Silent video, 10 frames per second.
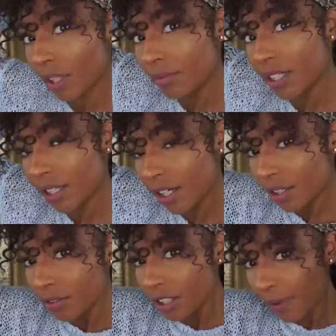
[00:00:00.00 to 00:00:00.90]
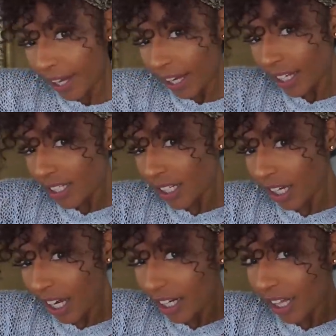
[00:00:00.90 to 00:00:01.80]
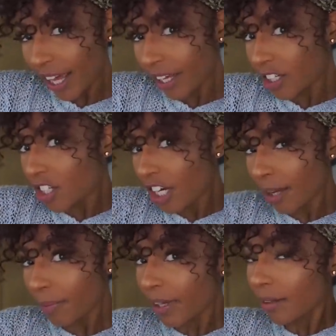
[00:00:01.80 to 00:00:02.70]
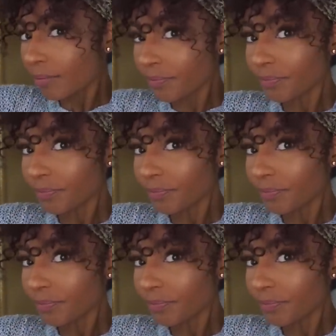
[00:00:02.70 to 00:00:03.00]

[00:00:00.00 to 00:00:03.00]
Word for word: I'm just gonna use my hands to kind of like shape it.